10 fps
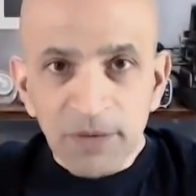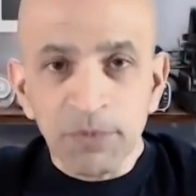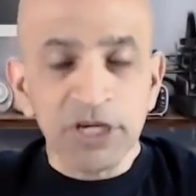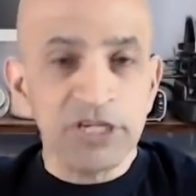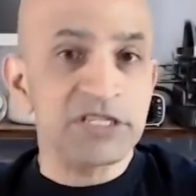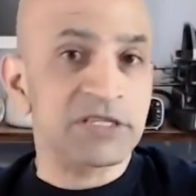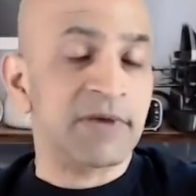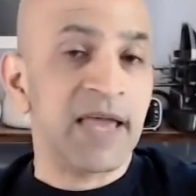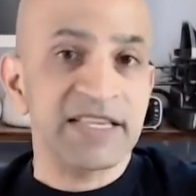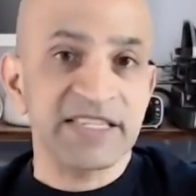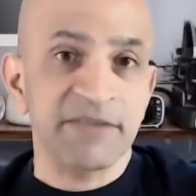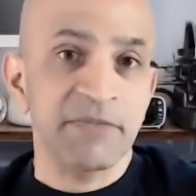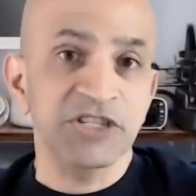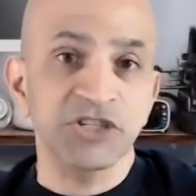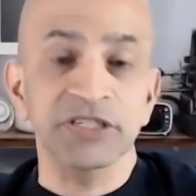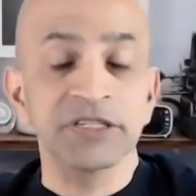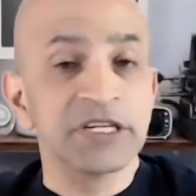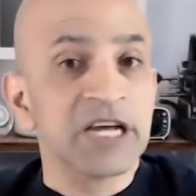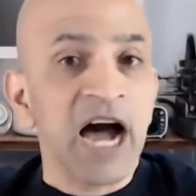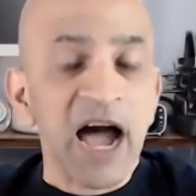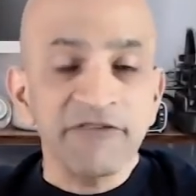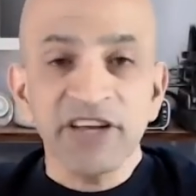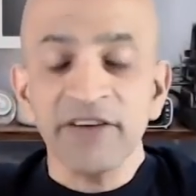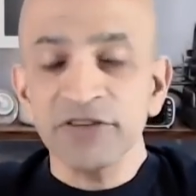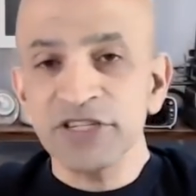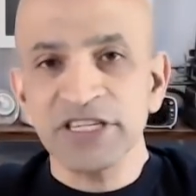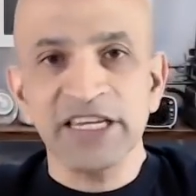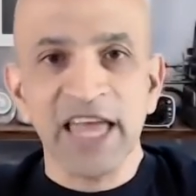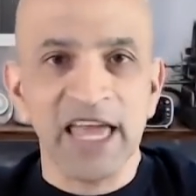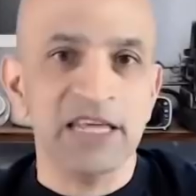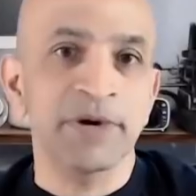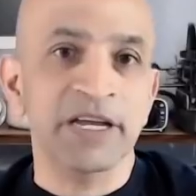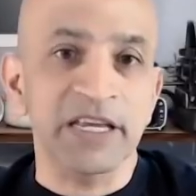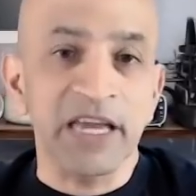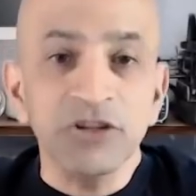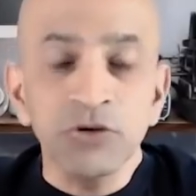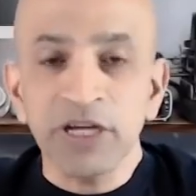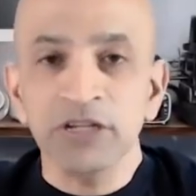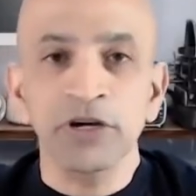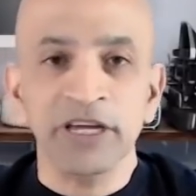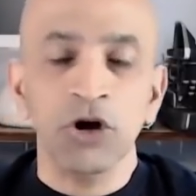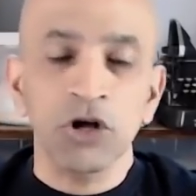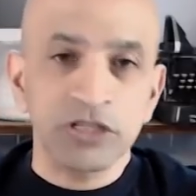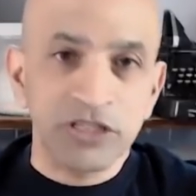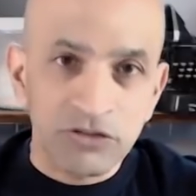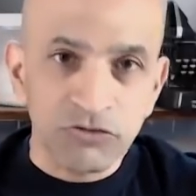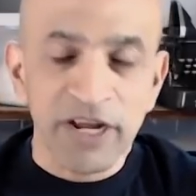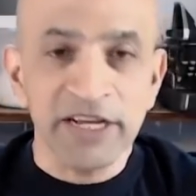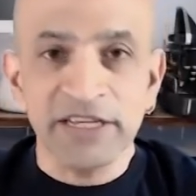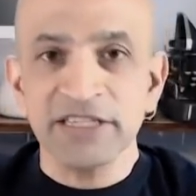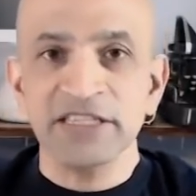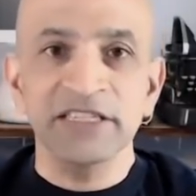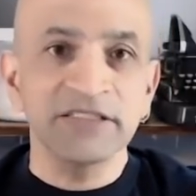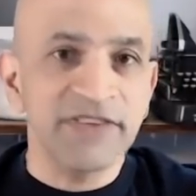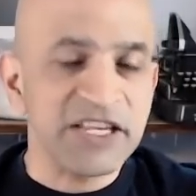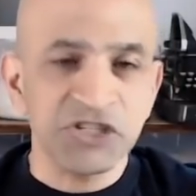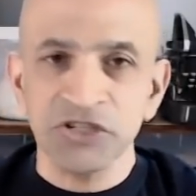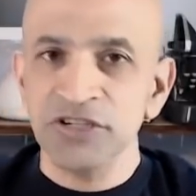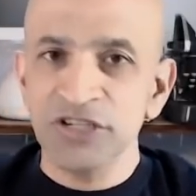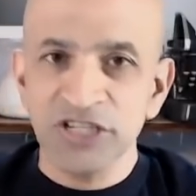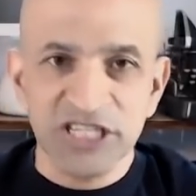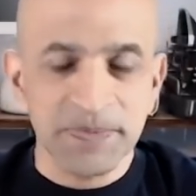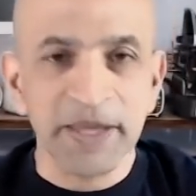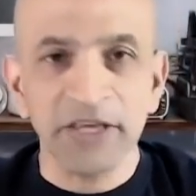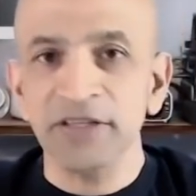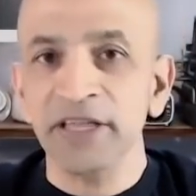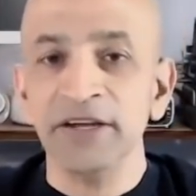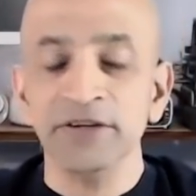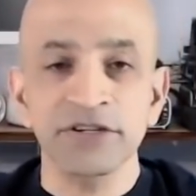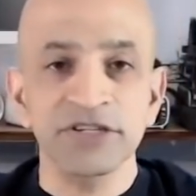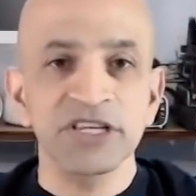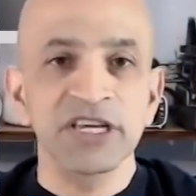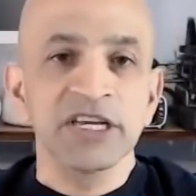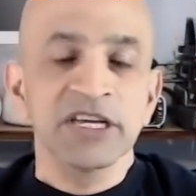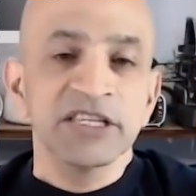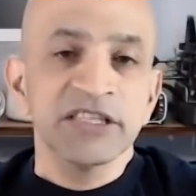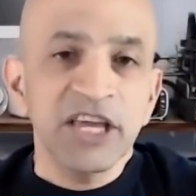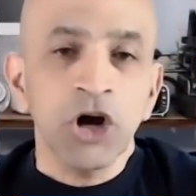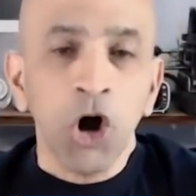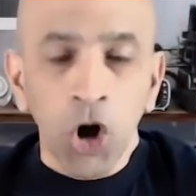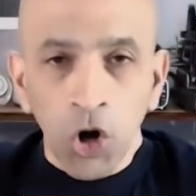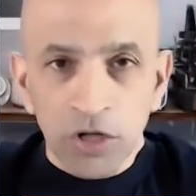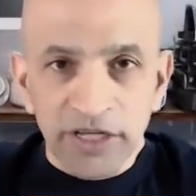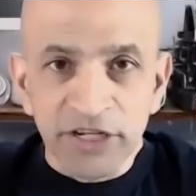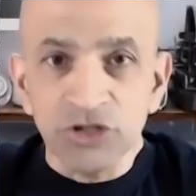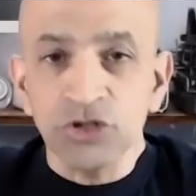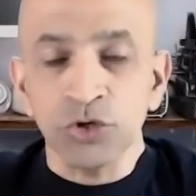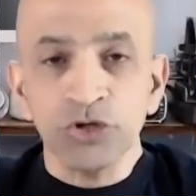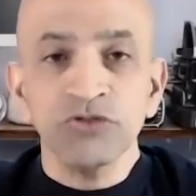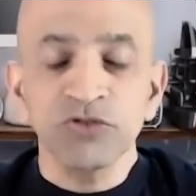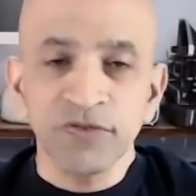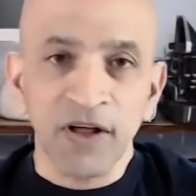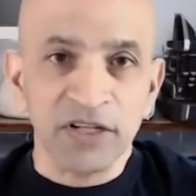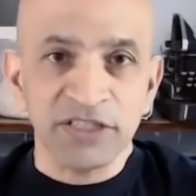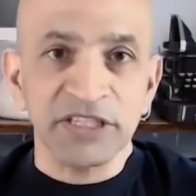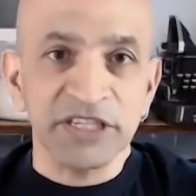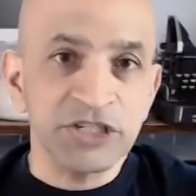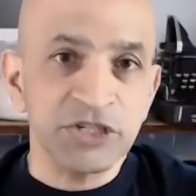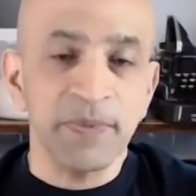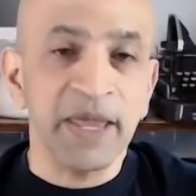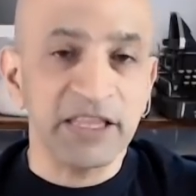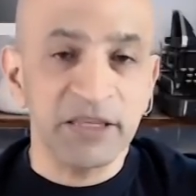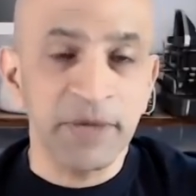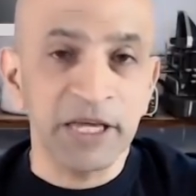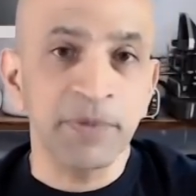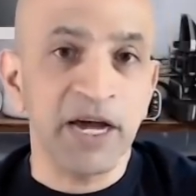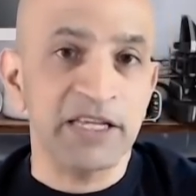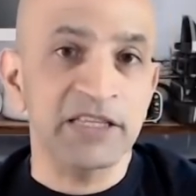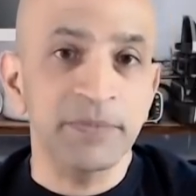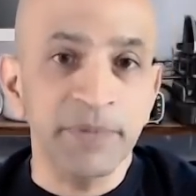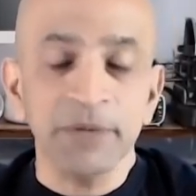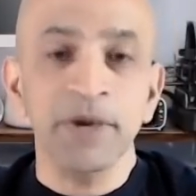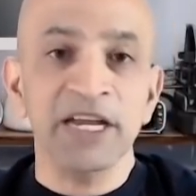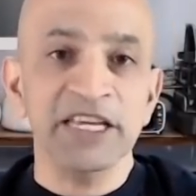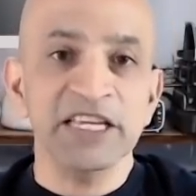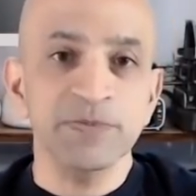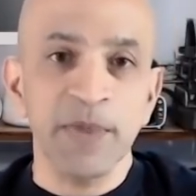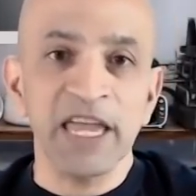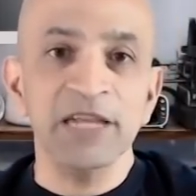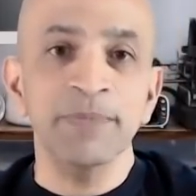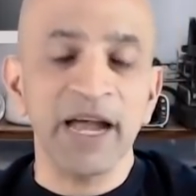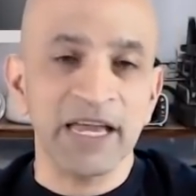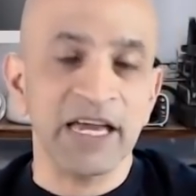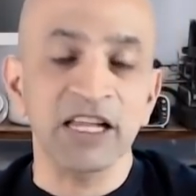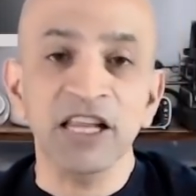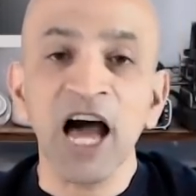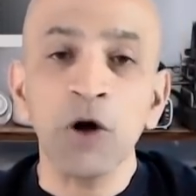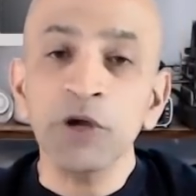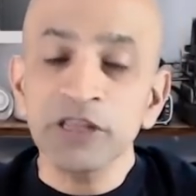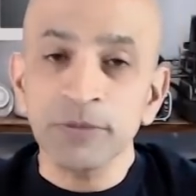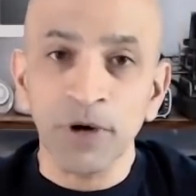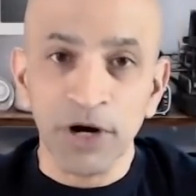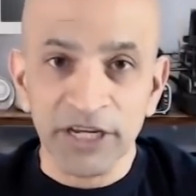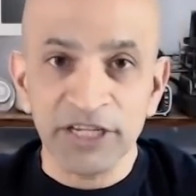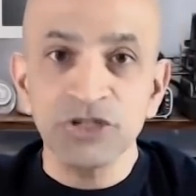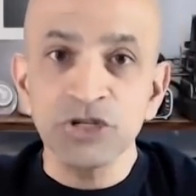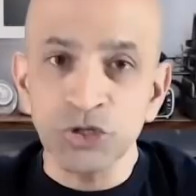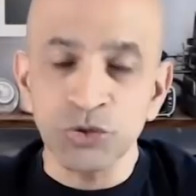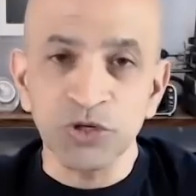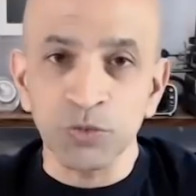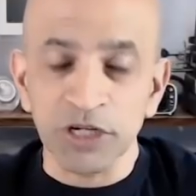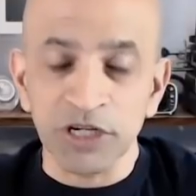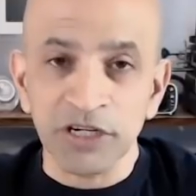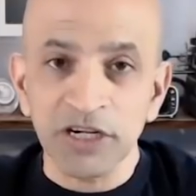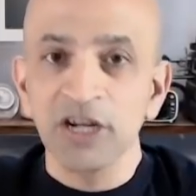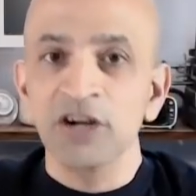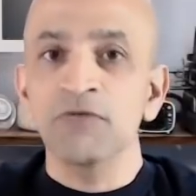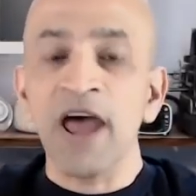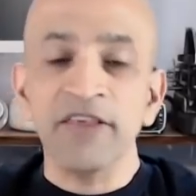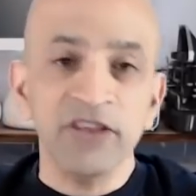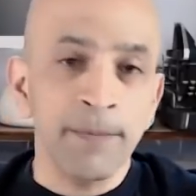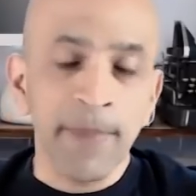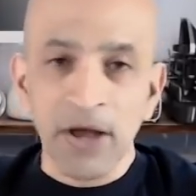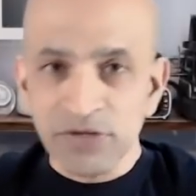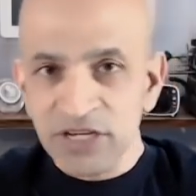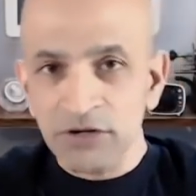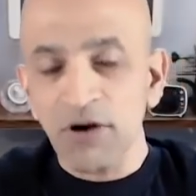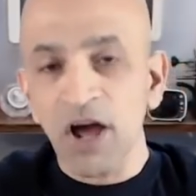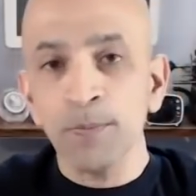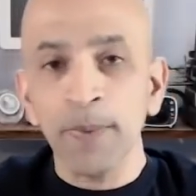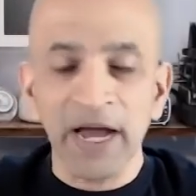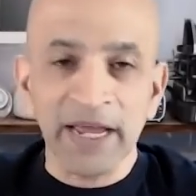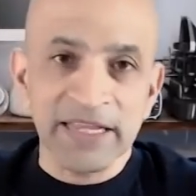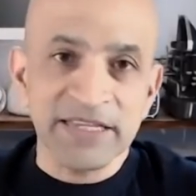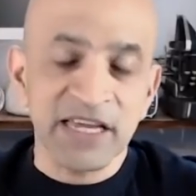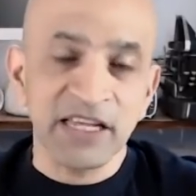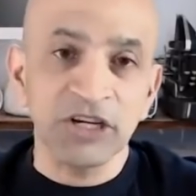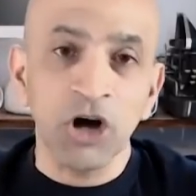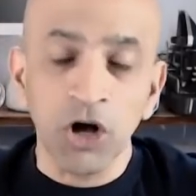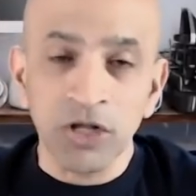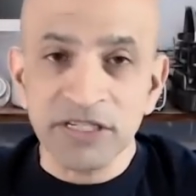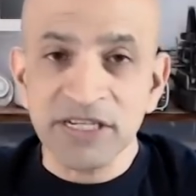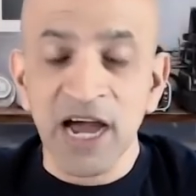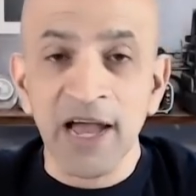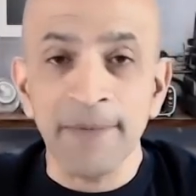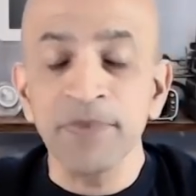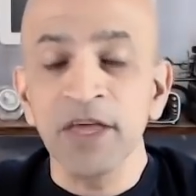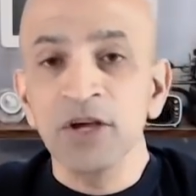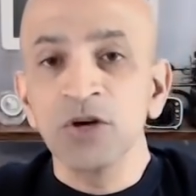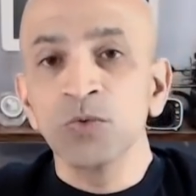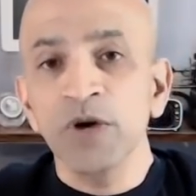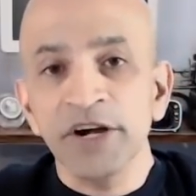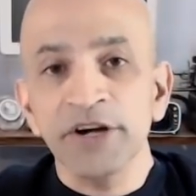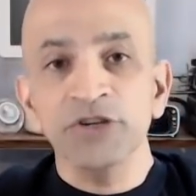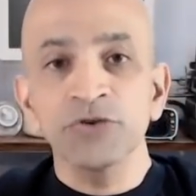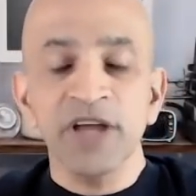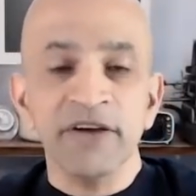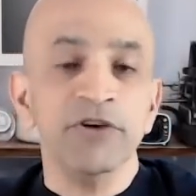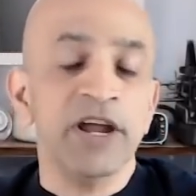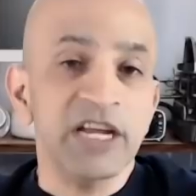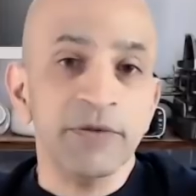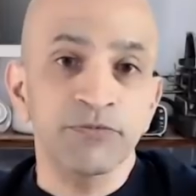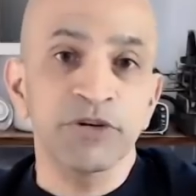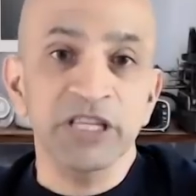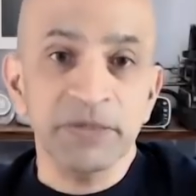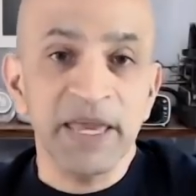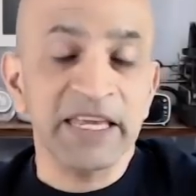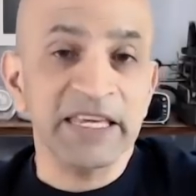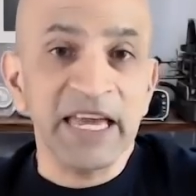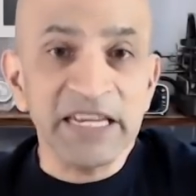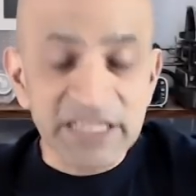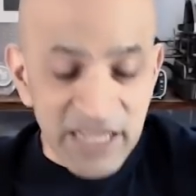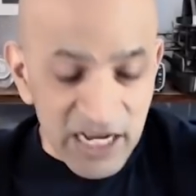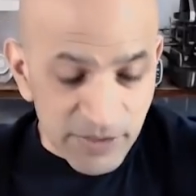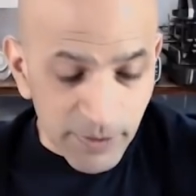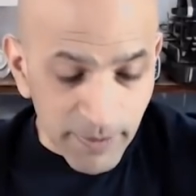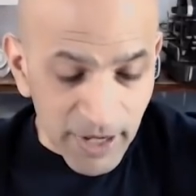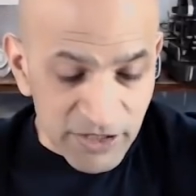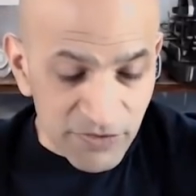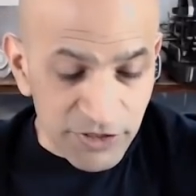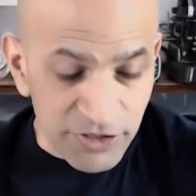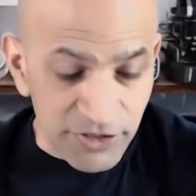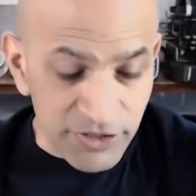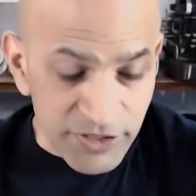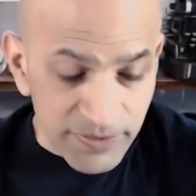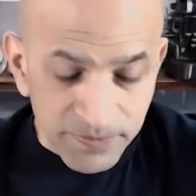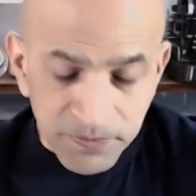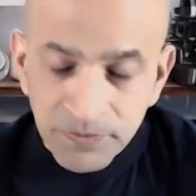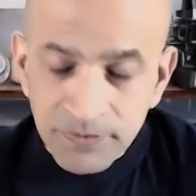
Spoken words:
Because as I mentioned, I've never seen anybody, and you can look at all the greatest investors, speculators, they all endure through volatility to make the big money. The big money is made by allowing the market to do the work rather than bouncing around buying and selling all the time, where you never end up really making any sizable amounts of returns.